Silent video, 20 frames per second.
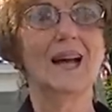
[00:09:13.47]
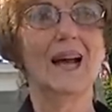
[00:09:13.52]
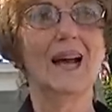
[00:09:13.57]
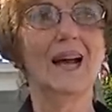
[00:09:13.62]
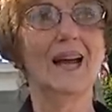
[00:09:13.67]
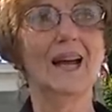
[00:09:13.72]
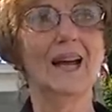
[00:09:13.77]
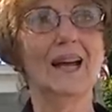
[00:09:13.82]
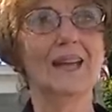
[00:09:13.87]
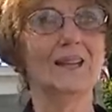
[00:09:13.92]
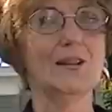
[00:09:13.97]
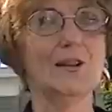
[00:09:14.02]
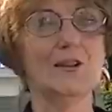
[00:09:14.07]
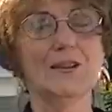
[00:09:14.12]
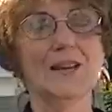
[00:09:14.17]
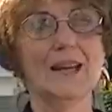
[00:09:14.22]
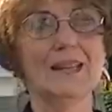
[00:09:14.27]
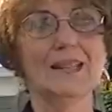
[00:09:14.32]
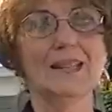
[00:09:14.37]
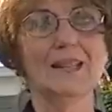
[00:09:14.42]
I
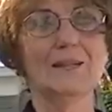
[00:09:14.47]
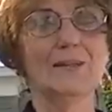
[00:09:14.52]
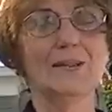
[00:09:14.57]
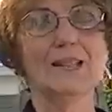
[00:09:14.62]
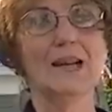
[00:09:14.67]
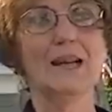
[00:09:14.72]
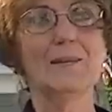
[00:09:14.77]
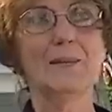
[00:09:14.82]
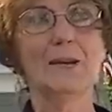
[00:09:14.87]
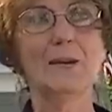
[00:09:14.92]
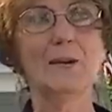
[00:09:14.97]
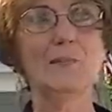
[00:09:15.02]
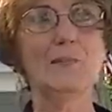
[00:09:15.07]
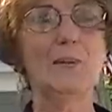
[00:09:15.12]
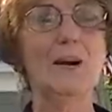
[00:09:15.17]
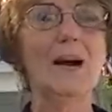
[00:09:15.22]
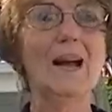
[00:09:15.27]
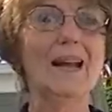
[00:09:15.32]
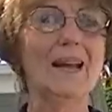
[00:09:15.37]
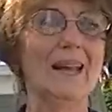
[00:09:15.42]
look at it every time I go by